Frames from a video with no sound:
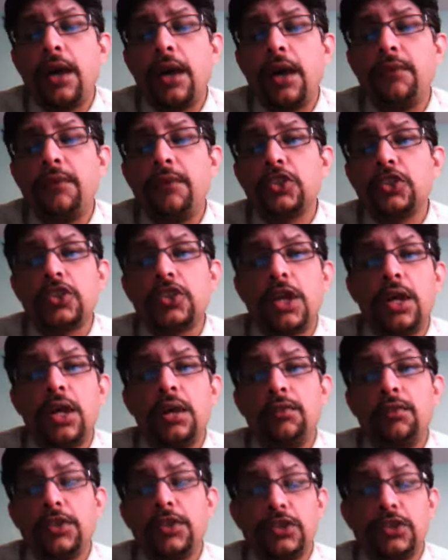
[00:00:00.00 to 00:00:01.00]

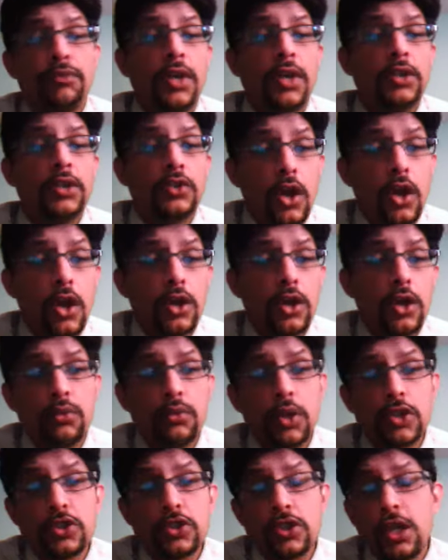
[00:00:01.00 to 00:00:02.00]
which one thought
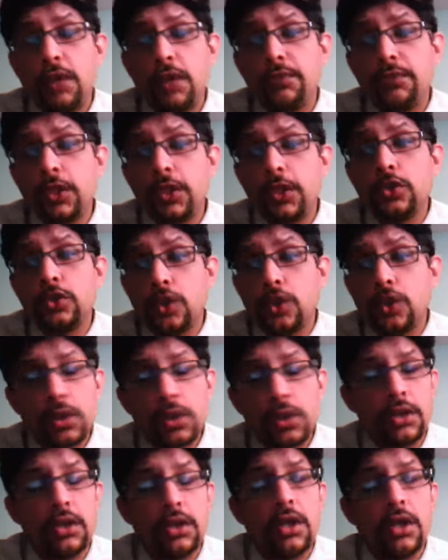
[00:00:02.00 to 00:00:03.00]
was a very good
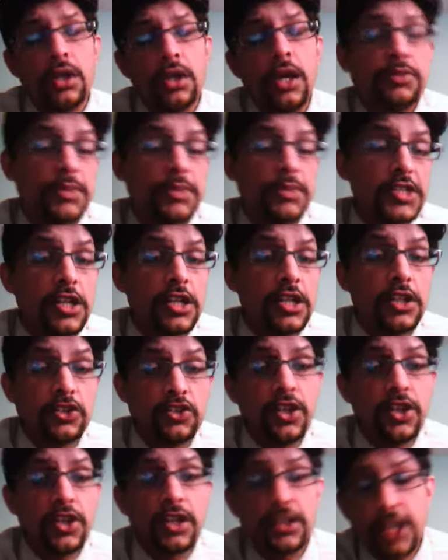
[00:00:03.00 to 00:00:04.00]
total, especially
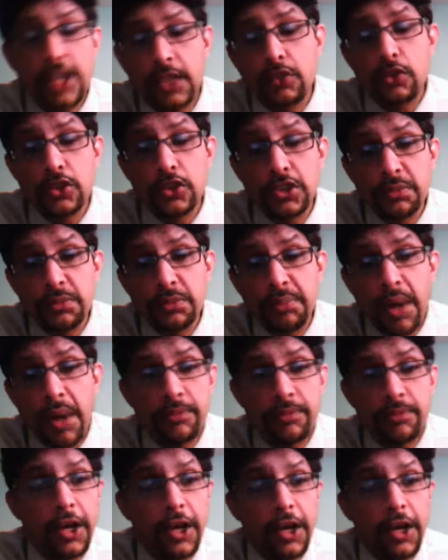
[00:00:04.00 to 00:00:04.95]
considering that it was Zimbabwe.